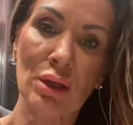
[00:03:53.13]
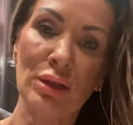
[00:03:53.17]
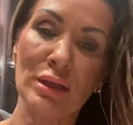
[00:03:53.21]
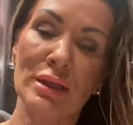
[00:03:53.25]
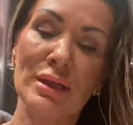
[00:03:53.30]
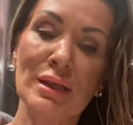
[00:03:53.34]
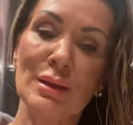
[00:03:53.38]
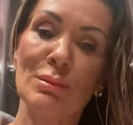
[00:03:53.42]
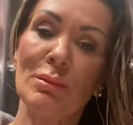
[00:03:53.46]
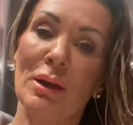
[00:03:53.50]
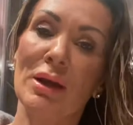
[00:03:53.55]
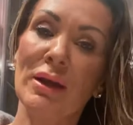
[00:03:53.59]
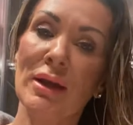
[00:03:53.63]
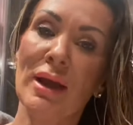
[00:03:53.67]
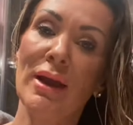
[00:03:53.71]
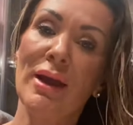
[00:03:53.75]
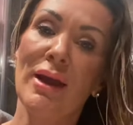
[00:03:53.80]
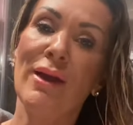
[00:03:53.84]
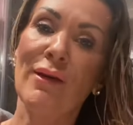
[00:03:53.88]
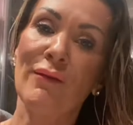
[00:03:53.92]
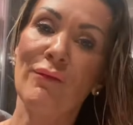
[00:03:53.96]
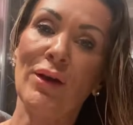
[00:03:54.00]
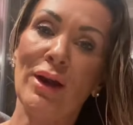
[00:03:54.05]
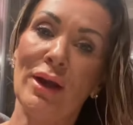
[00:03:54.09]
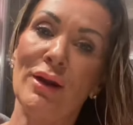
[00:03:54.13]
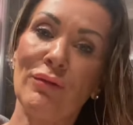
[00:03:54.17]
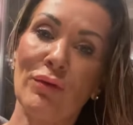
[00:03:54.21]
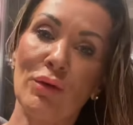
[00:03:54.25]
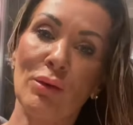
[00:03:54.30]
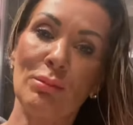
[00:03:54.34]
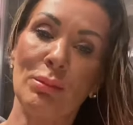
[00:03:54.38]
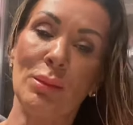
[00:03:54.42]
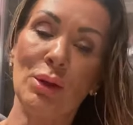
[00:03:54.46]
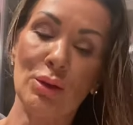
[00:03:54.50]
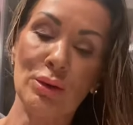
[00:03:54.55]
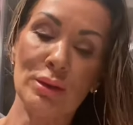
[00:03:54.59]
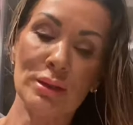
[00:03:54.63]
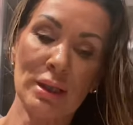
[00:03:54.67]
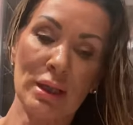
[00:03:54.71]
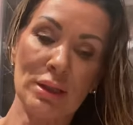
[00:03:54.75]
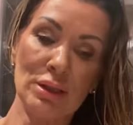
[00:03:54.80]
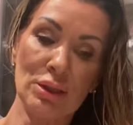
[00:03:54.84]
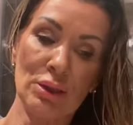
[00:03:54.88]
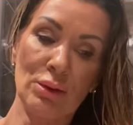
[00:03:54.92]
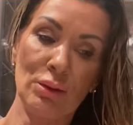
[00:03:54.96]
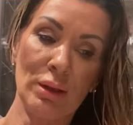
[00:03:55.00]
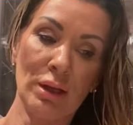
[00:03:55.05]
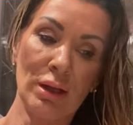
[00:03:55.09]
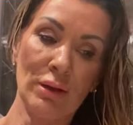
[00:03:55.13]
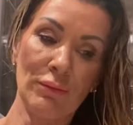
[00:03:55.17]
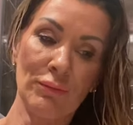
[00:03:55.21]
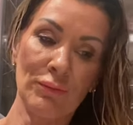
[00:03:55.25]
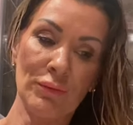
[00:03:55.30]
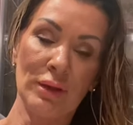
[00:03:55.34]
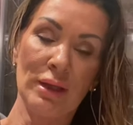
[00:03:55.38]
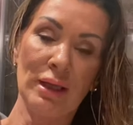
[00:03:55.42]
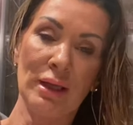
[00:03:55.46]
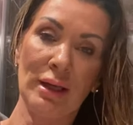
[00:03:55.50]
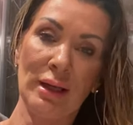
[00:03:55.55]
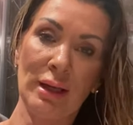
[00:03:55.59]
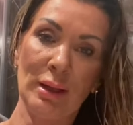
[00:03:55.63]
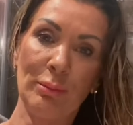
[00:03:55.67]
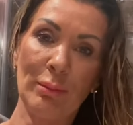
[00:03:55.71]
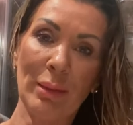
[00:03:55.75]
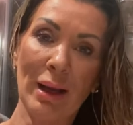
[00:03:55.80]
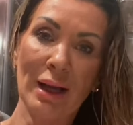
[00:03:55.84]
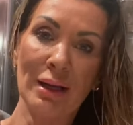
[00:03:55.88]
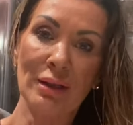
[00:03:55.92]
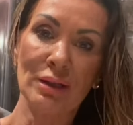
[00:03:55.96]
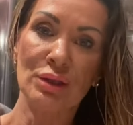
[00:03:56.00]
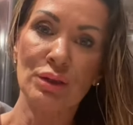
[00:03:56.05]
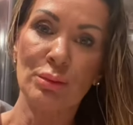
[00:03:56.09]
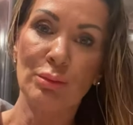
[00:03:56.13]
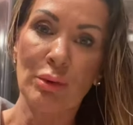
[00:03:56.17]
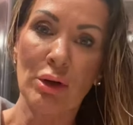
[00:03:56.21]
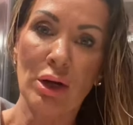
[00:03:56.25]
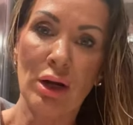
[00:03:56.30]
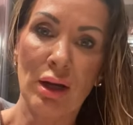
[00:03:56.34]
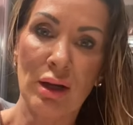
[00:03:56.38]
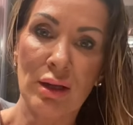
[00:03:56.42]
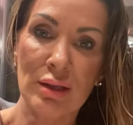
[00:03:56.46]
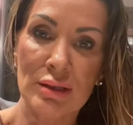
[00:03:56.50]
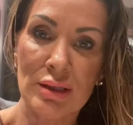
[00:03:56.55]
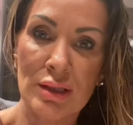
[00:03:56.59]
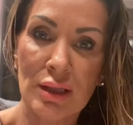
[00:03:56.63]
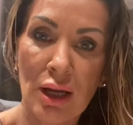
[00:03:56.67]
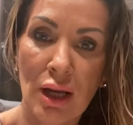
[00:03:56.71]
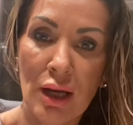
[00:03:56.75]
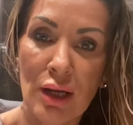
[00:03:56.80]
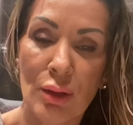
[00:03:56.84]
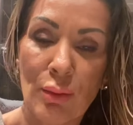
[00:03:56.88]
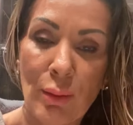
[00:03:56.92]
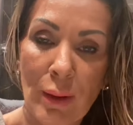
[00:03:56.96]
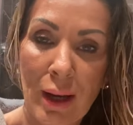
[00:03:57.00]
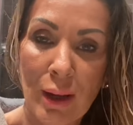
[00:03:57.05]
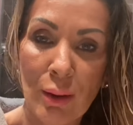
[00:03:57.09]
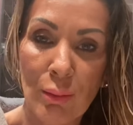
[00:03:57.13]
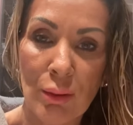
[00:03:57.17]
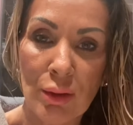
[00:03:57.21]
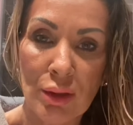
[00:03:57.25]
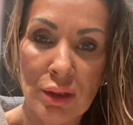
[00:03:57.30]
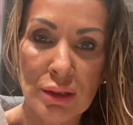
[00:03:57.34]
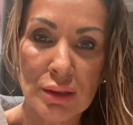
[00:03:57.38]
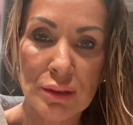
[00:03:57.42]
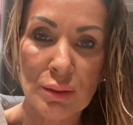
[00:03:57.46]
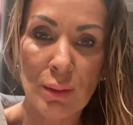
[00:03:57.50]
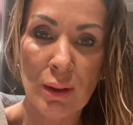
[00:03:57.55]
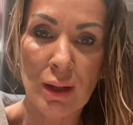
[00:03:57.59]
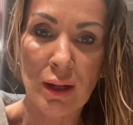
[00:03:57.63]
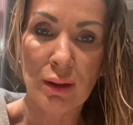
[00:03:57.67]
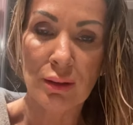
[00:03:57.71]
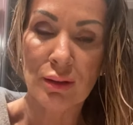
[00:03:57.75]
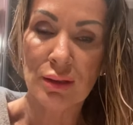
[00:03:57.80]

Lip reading: This is my favourite mousse. I do love the band brass colorwow one as well,